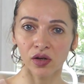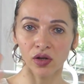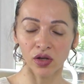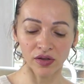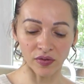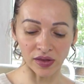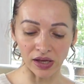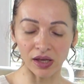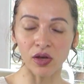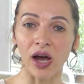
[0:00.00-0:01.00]
the
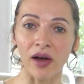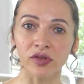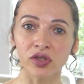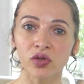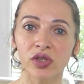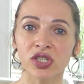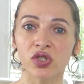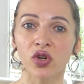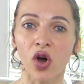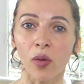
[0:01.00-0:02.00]
thing you have to do is
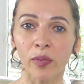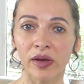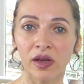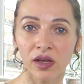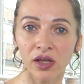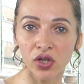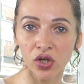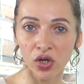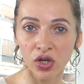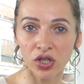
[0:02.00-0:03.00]
to copy
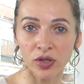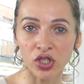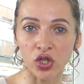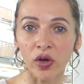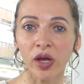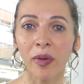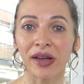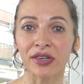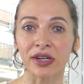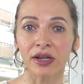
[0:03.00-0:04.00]
your sewing
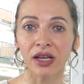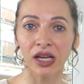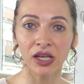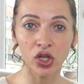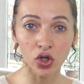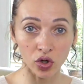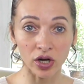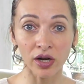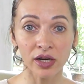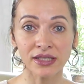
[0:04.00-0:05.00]
pattern in
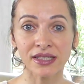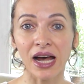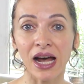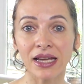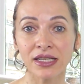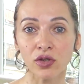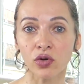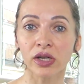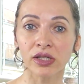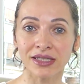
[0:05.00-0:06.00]
your size
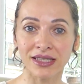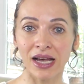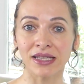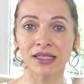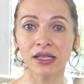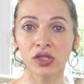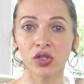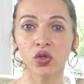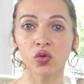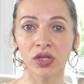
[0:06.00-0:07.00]
or in the size that
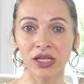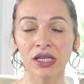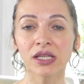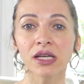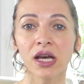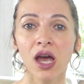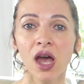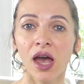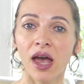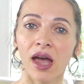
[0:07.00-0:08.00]
you need.
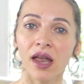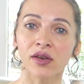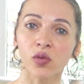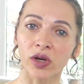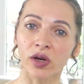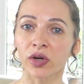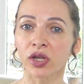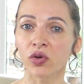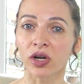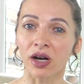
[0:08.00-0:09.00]
And whenever
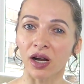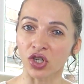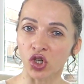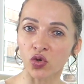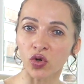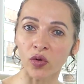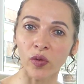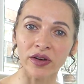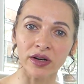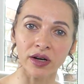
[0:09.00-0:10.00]
you are unsure
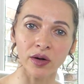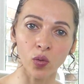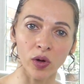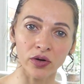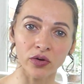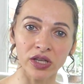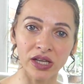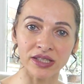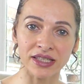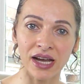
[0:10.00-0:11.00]
whether one or the
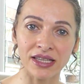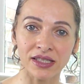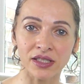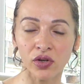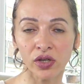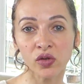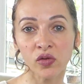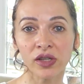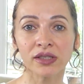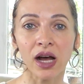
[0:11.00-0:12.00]
other size is going to
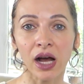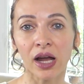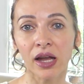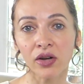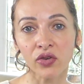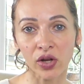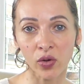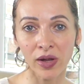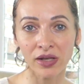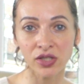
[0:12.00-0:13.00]
fit, I
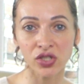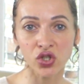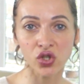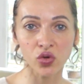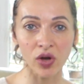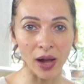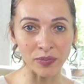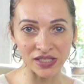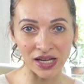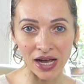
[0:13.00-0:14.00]
recommend to
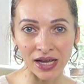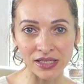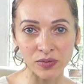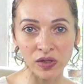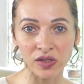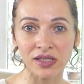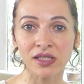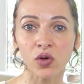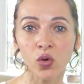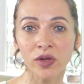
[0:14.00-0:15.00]
upsize, because it's
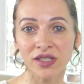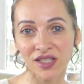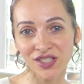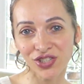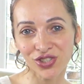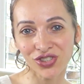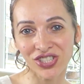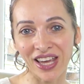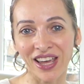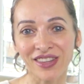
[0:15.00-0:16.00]
always easier to
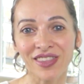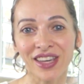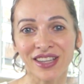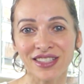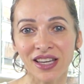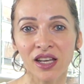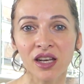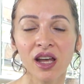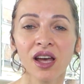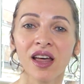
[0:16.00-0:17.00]
take the things
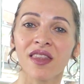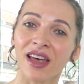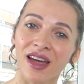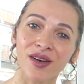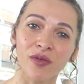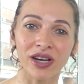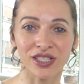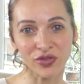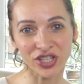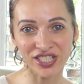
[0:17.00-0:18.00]
in than vice
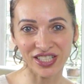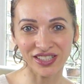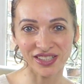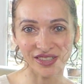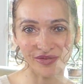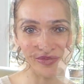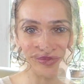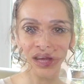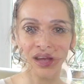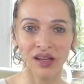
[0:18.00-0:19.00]
versa.
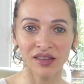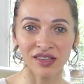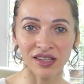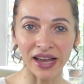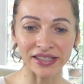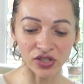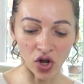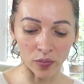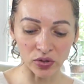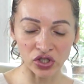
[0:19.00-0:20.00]
The next
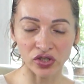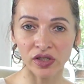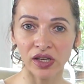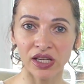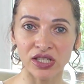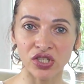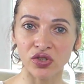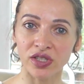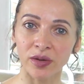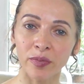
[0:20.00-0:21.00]
option is to
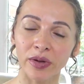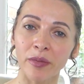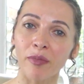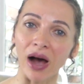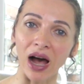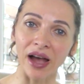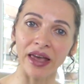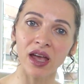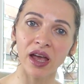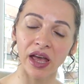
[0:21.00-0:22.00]
simply
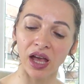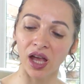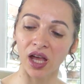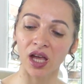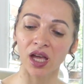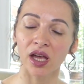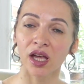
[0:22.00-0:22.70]
buy a